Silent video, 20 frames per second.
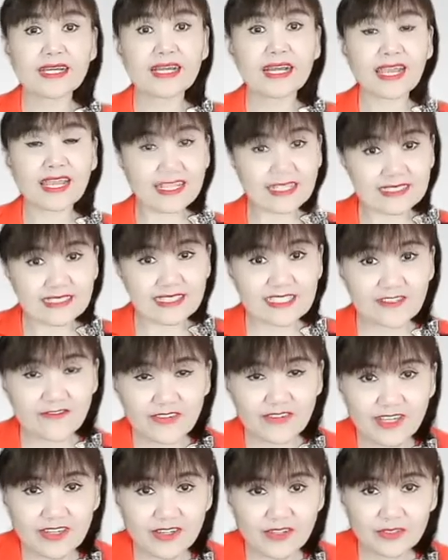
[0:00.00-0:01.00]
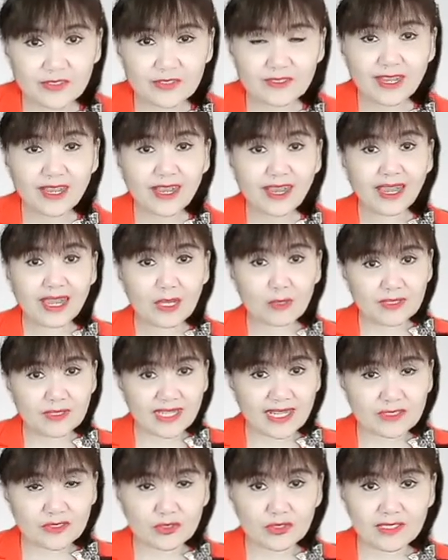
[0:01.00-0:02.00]
In this video, I would like
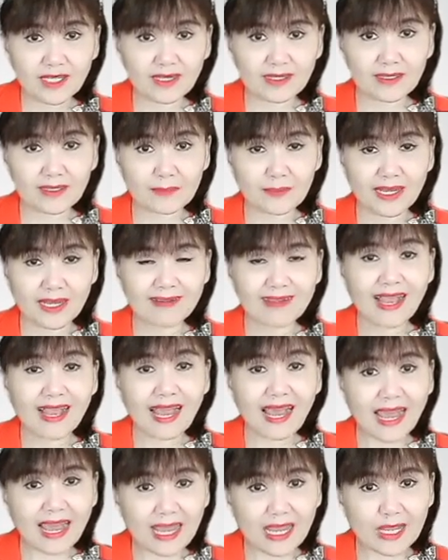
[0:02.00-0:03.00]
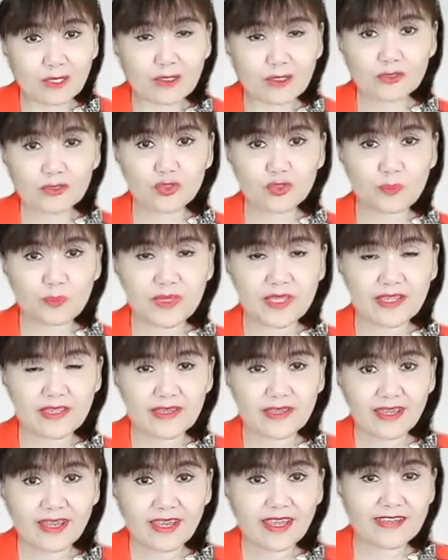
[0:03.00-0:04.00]
to talk about how to be
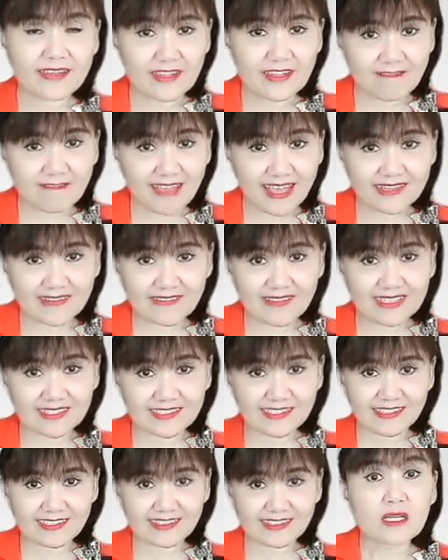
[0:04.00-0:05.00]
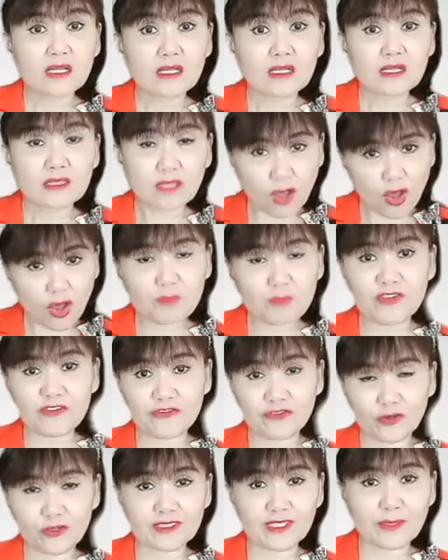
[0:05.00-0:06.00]
an evaluator. Long
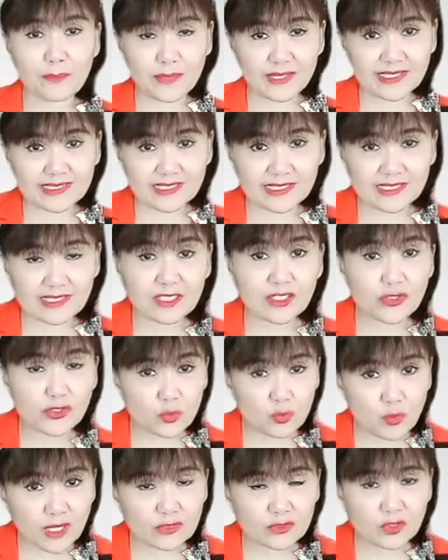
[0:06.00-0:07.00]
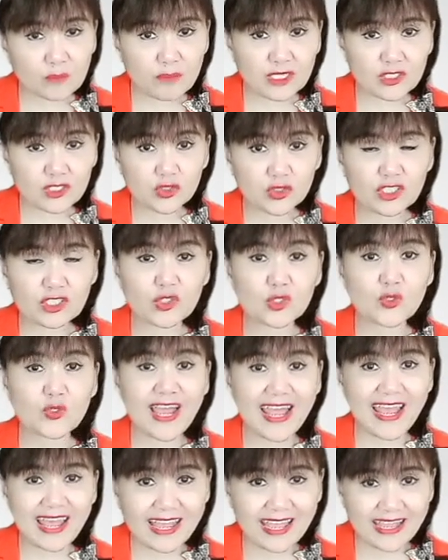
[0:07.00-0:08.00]
before the meeting, you want to make sure you
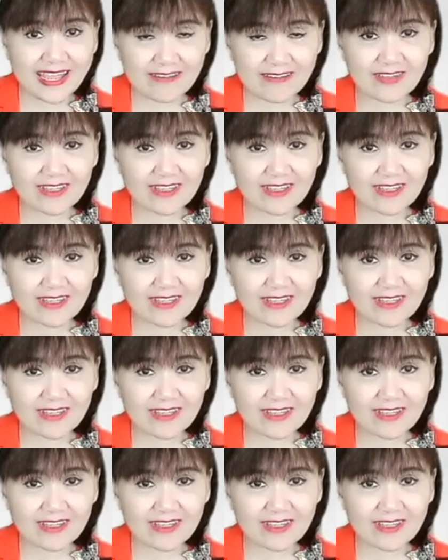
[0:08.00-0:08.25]
have